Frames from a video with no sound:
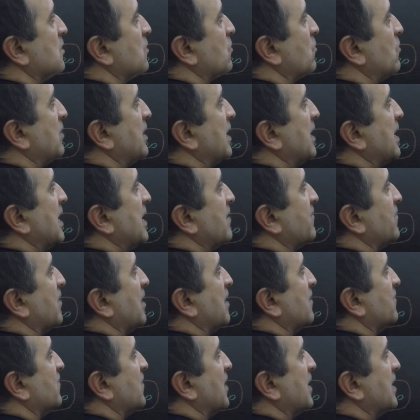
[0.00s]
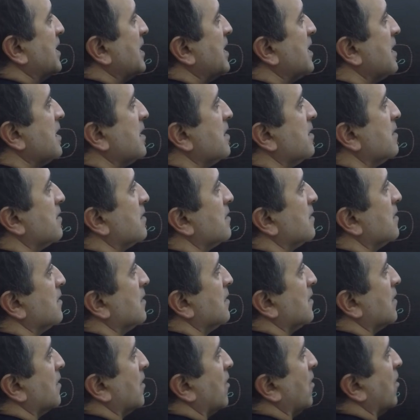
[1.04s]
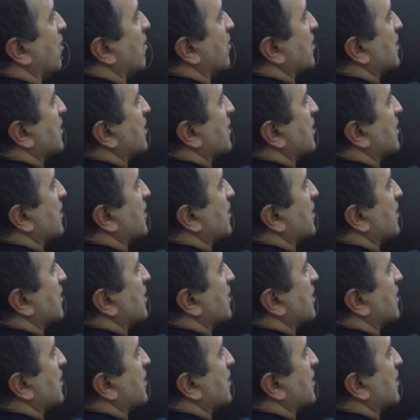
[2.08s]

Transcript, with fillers: could have a 1 here or